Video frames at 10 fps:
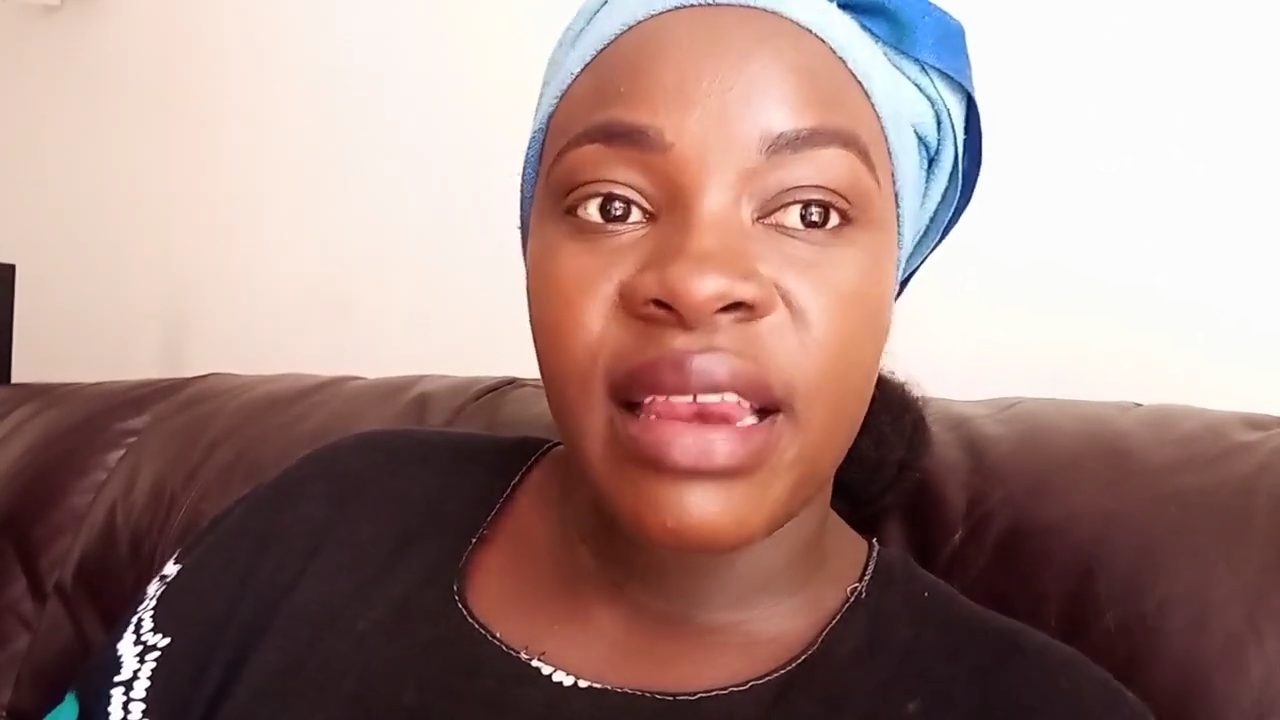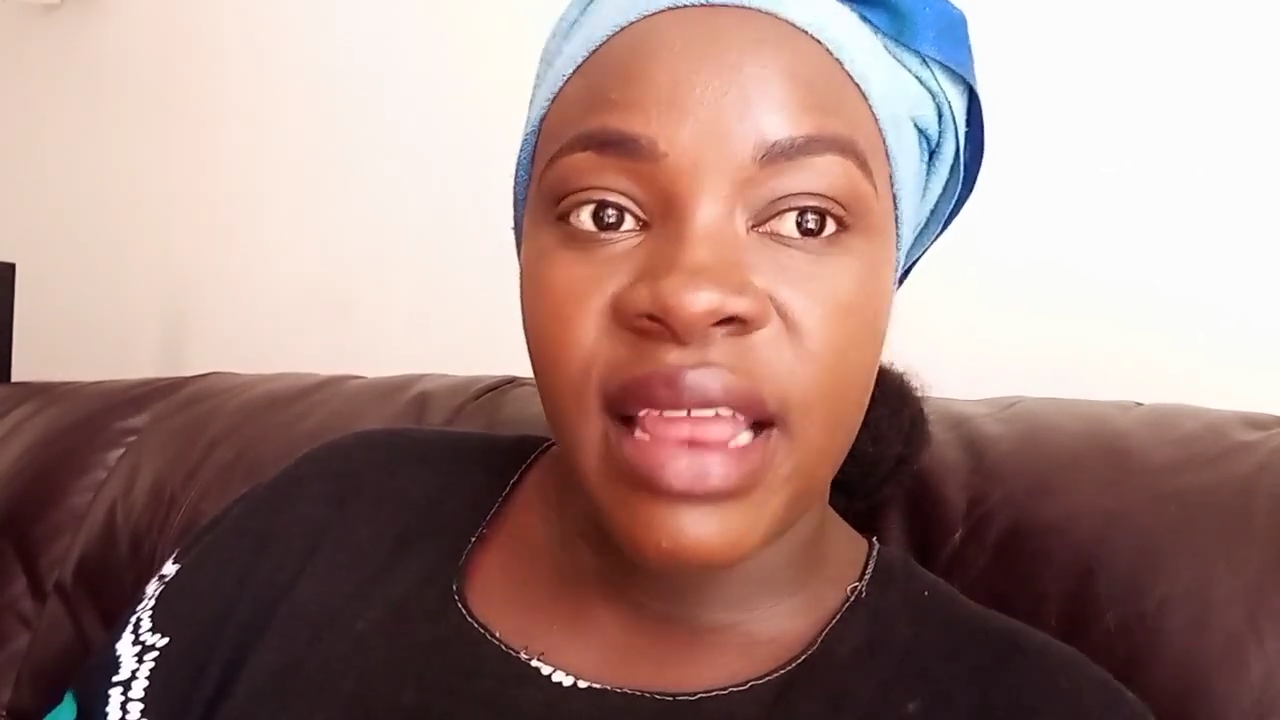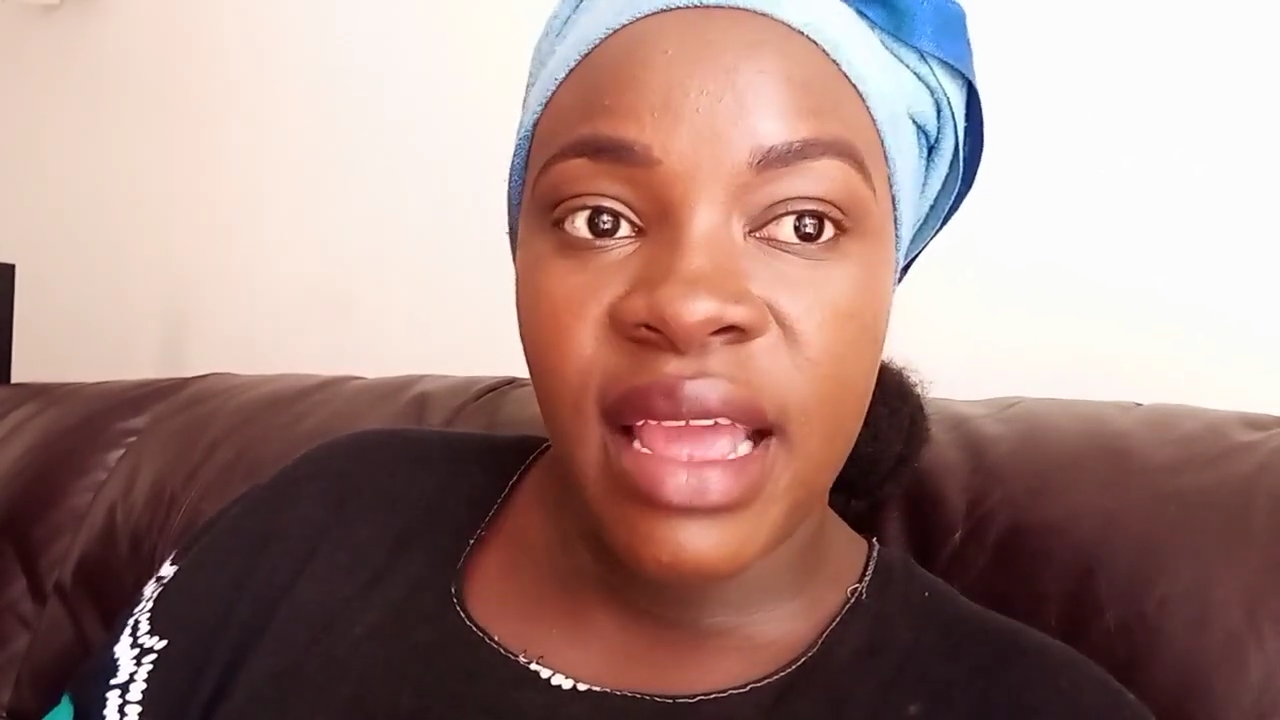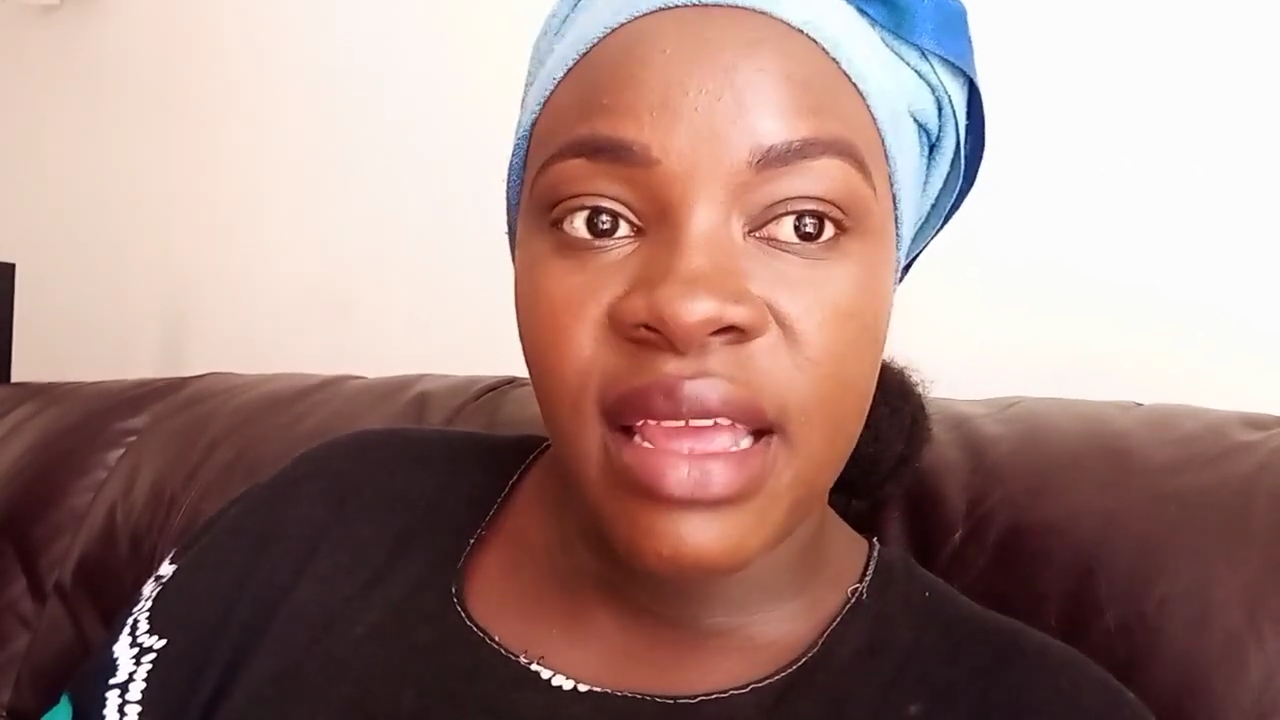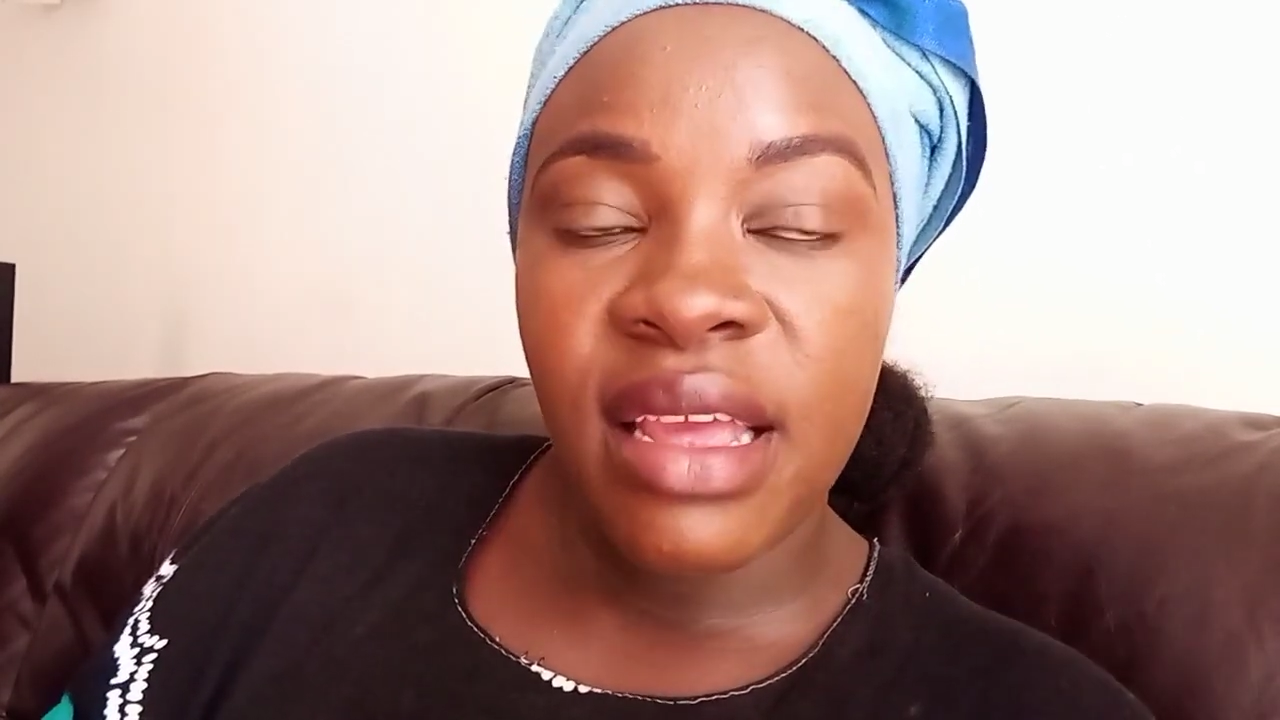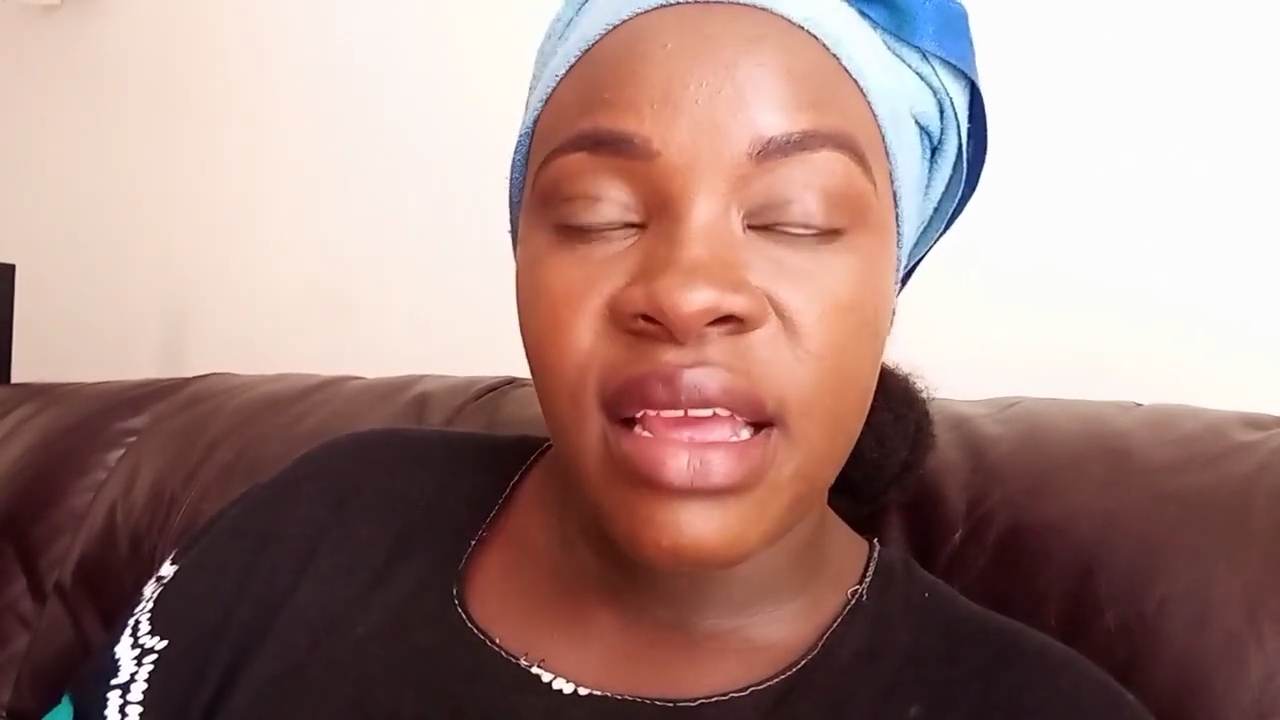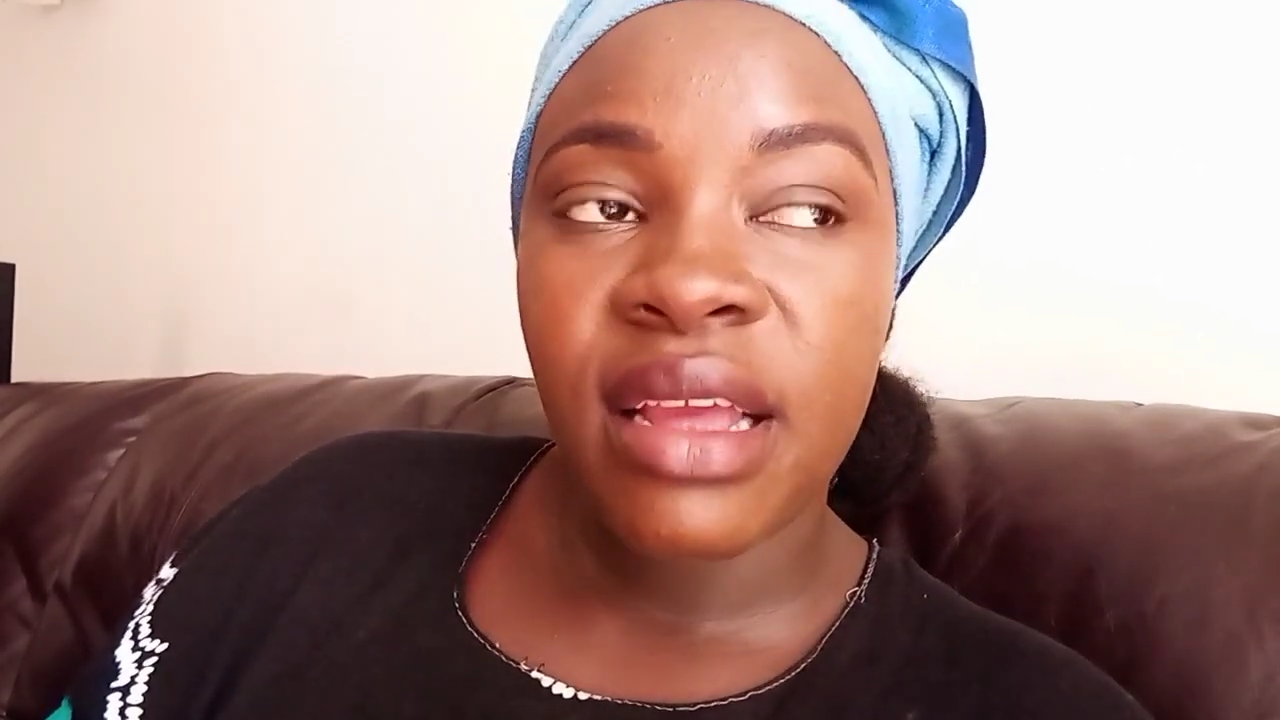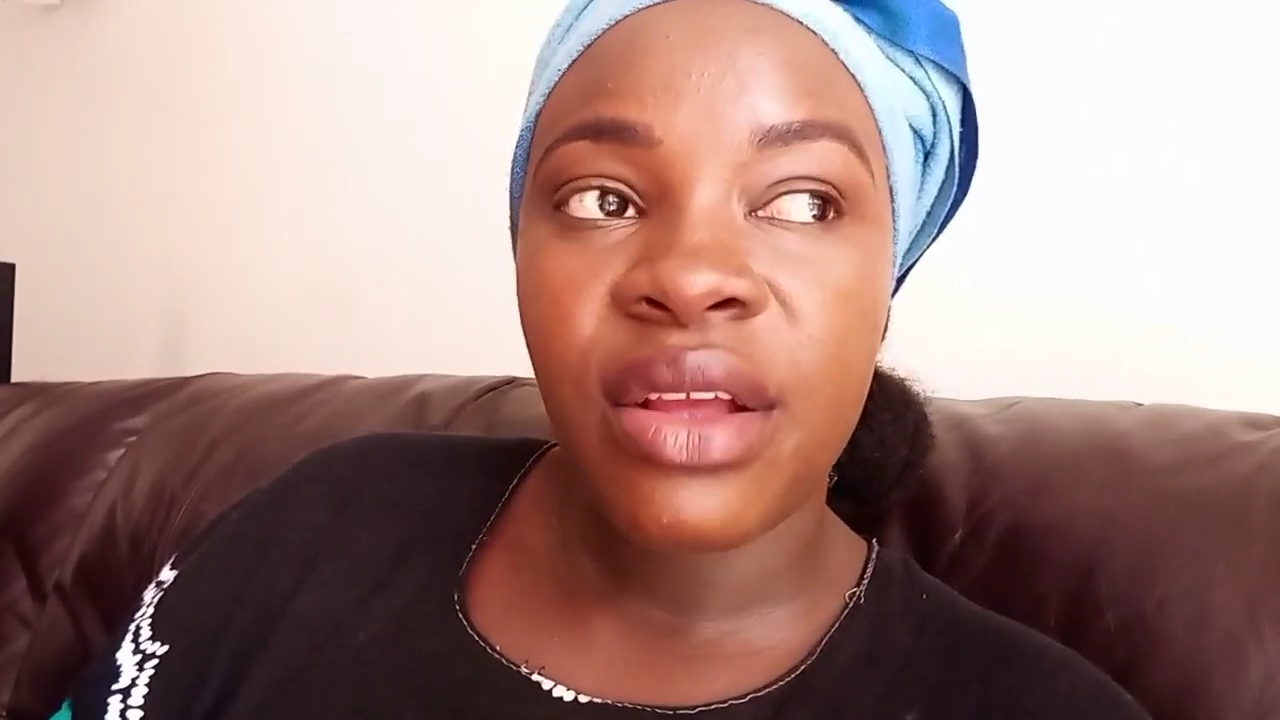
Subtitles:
day